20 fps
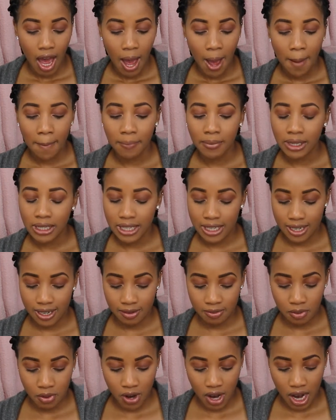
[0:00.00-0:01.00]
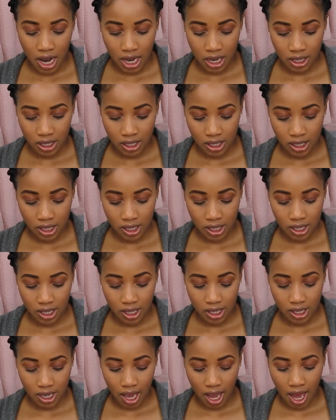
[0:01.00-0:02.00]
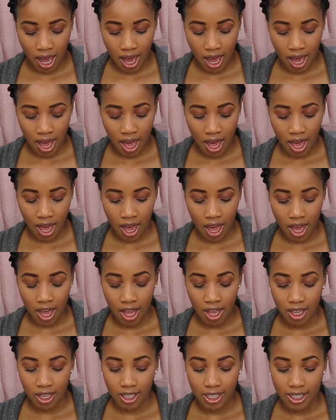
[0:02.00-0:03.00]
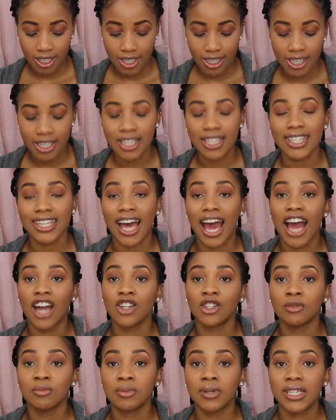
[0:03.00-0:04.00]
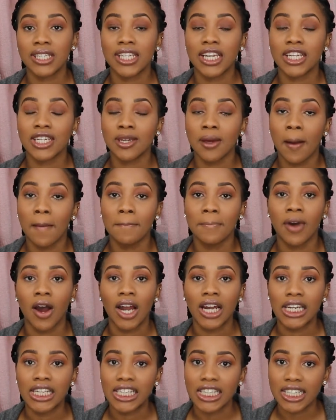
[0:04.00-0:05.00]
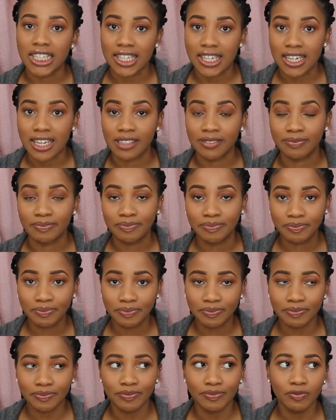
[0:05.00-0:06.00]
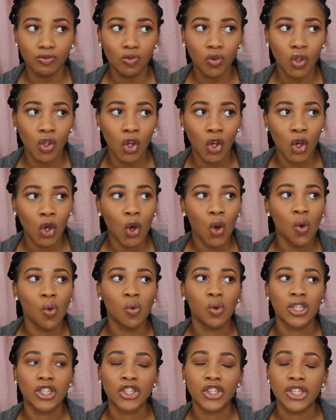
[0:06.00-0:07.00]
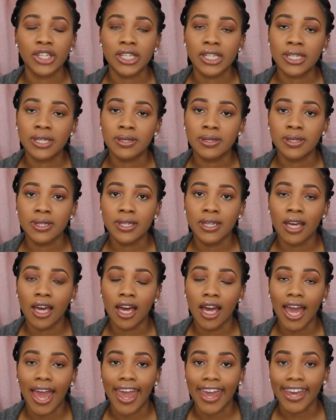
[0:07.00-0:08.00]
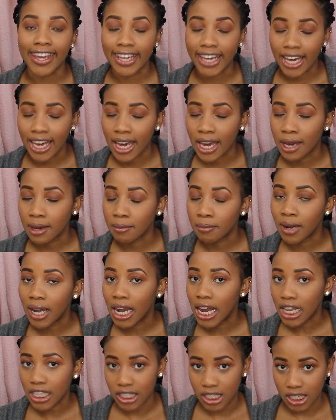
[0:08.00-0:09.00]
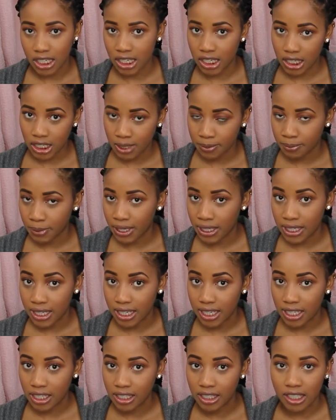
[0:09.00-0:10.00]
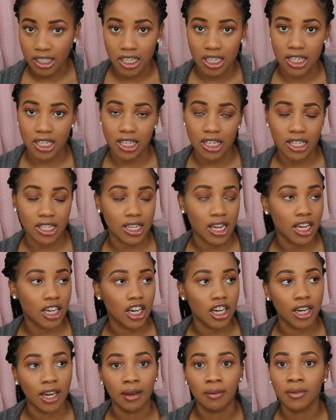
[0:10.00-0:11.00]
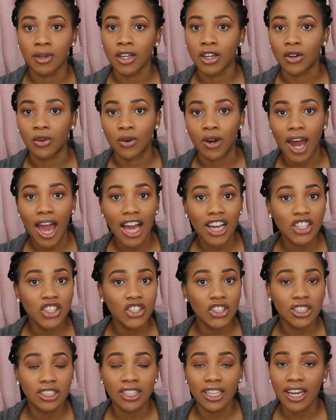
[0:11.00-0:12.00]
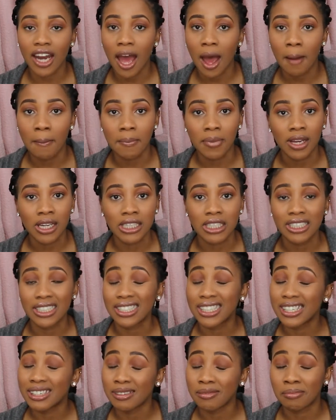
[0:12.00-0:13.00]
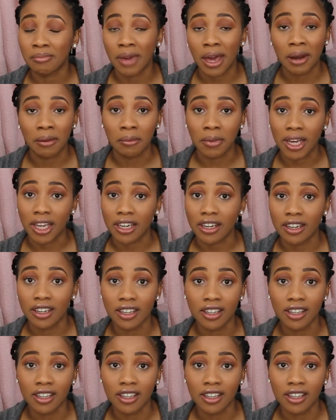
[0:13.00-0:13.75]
Mr. Price, it is 100% polyester, which is aka plastic, basically, because there's like a chemical reaction that happened. It's man-made.